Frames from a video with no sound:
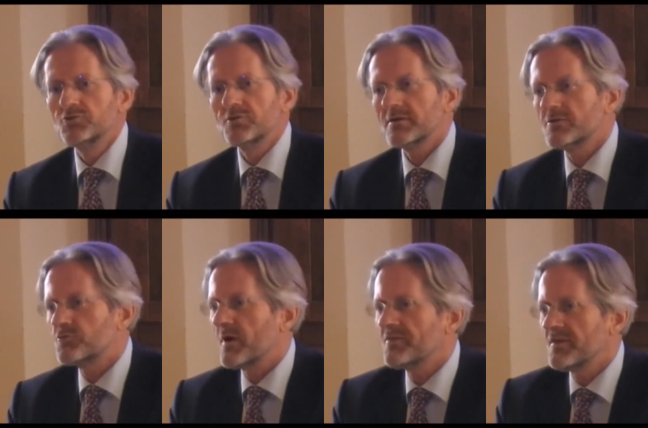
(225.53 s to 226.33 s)
During the
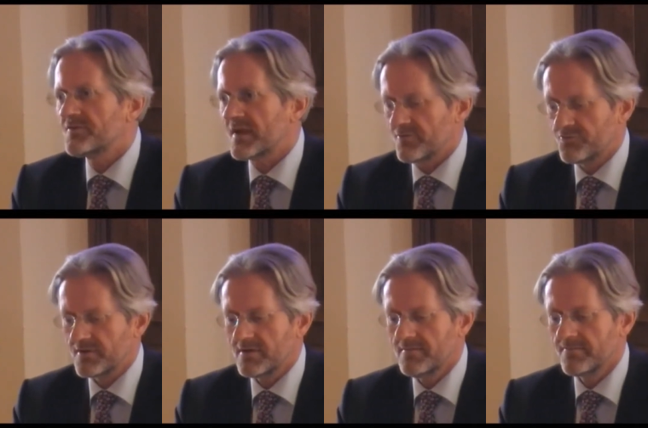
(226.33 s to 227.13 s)
20th
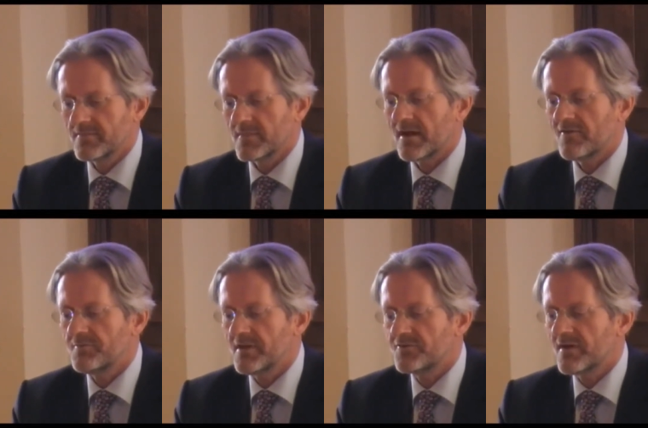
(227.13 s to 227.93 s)
century, there
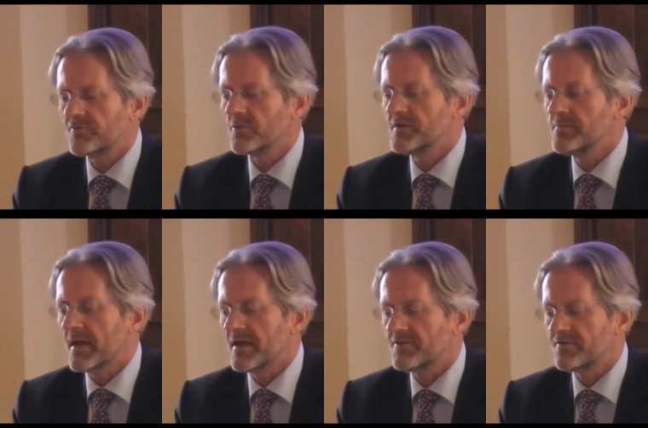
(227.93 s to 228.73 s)
have been several
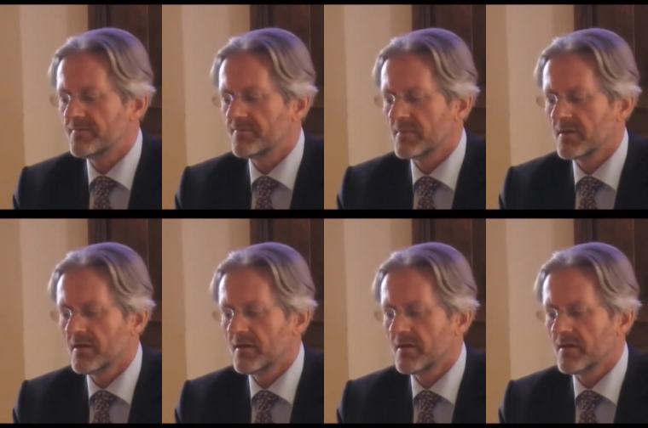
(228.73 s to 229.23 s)
debates